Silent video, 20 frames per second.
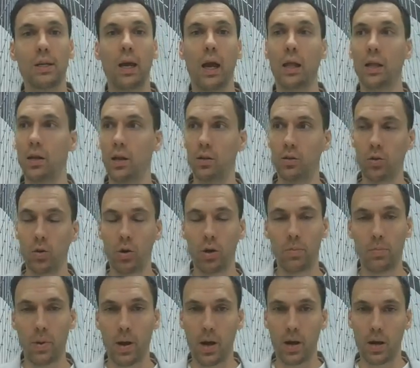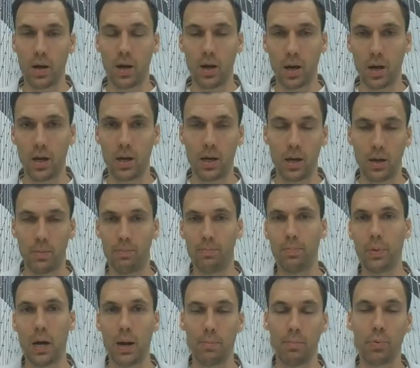And then I'll talk about
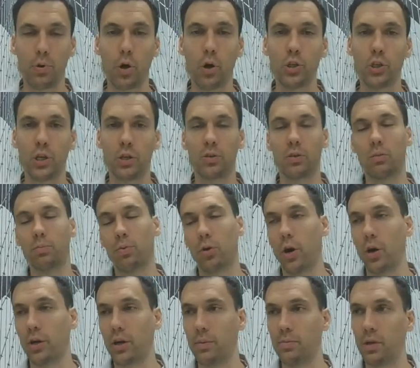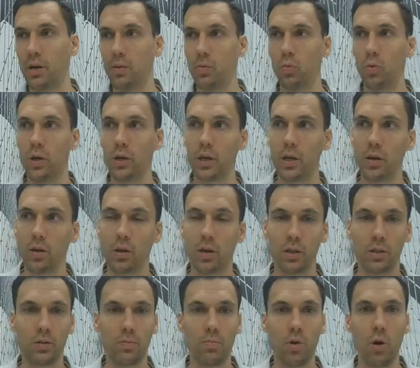a project or a program that I'm working on
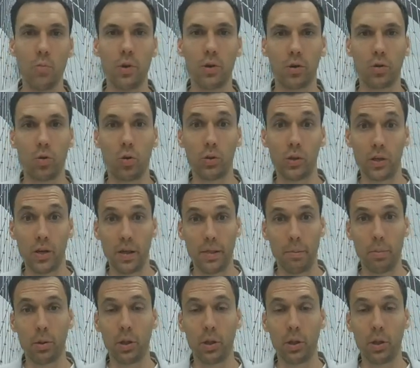at the moment called Another